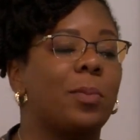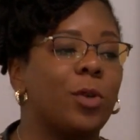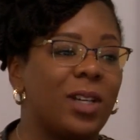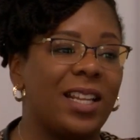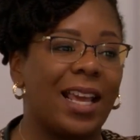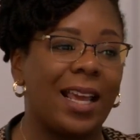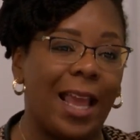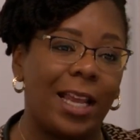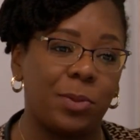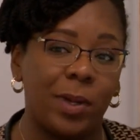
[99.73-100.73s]
community
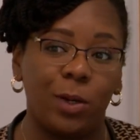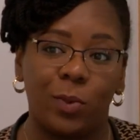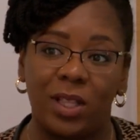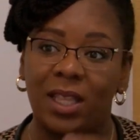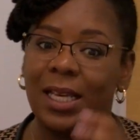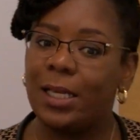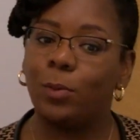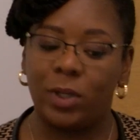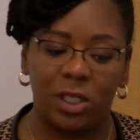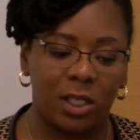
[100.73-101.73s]
engagement, with,
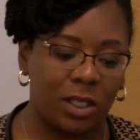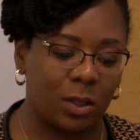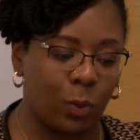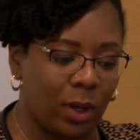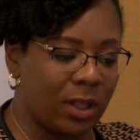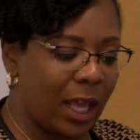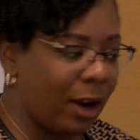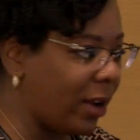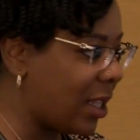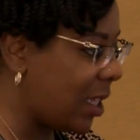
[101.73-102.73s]
which is what the
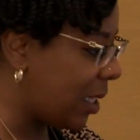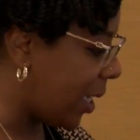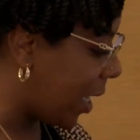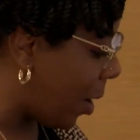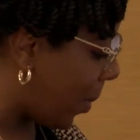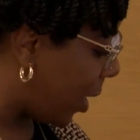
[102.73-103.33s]
area that Danielle